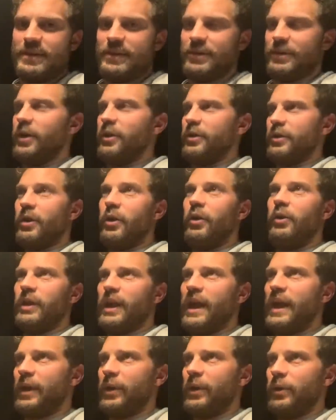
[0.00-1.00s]
they're not all
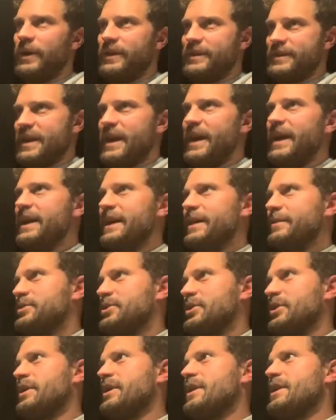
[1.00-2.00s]
Lego inside, I'm
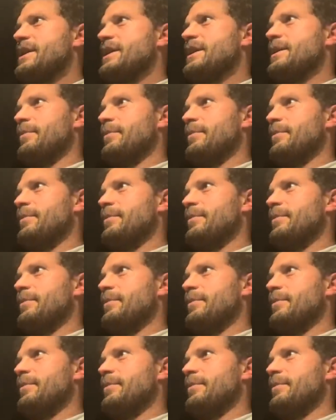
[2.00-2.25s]
sure.